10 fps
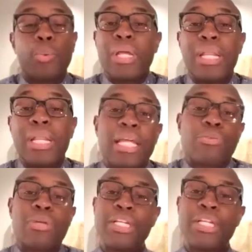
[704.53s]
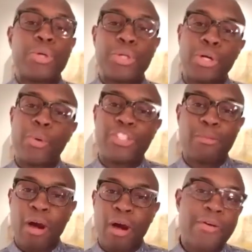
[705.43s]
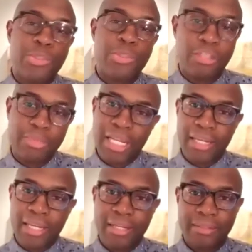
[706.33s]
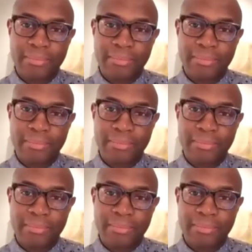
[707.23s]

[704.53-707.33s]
We literally don't know what tomorrow is going to be like.